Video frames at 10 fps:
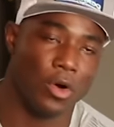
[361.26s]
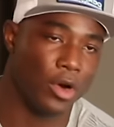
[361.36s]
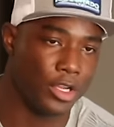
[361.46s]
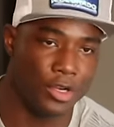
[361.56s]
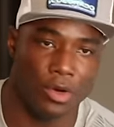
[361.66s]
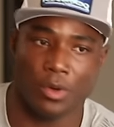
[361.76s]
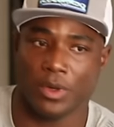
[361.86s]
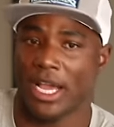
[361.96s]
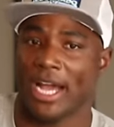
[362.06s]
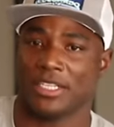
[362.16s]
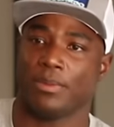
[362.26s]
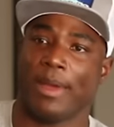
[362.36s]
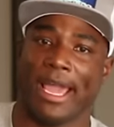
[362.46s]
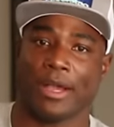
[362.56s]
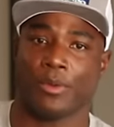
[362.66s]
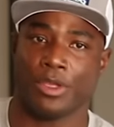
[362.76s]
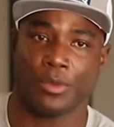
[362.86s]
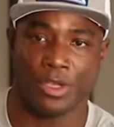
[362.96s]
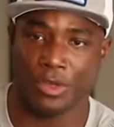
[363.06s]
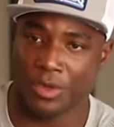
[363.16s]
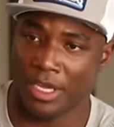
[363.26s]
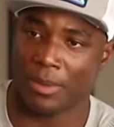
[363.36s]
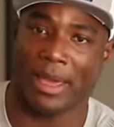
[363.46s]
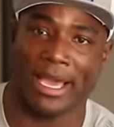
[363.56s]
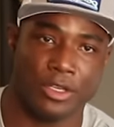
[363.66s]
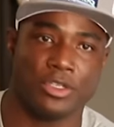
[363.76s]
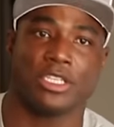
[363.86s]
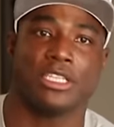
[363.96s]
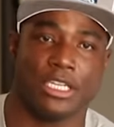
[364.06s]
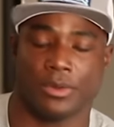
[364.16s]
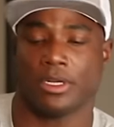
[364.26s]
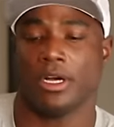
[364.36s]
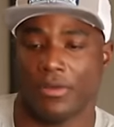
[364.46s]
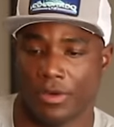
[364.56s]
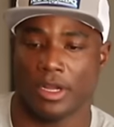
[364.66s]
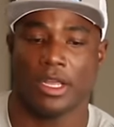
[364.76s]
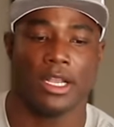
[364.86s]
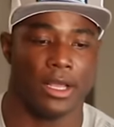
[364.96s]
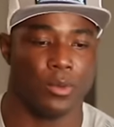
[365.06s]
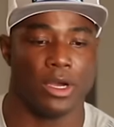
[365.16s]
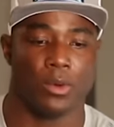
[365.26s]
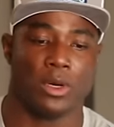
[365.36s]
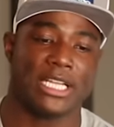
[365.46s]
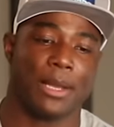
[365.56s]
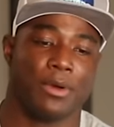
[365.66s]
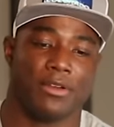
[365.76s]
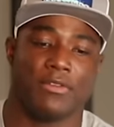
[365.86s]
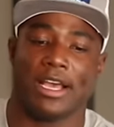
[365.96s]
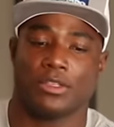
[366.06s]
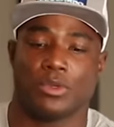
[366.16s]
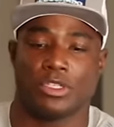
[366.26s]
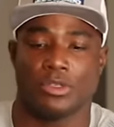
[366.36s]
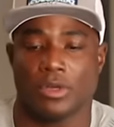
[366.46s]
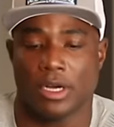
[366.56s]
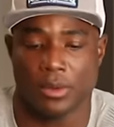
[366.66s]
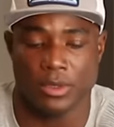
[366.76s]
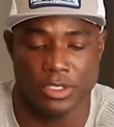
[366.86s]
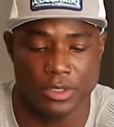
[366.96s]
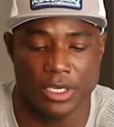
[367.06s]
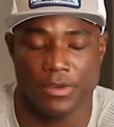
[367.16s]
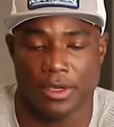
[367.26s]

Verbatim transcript: or, you know, we got your back. When you when you get back, you just need to recover. Like, what, what type of advice would you uh, would you give